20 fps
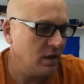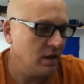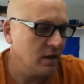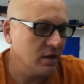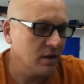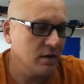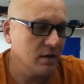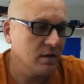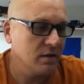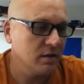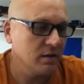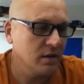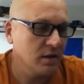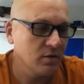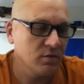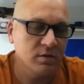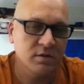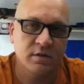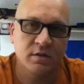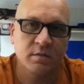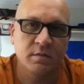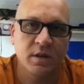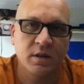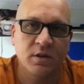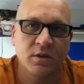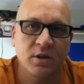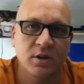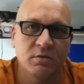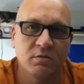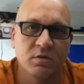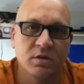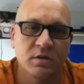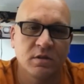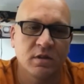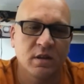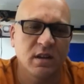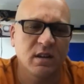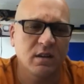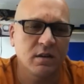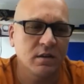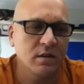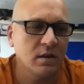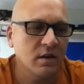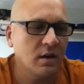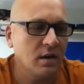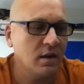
and there were some other good ones there.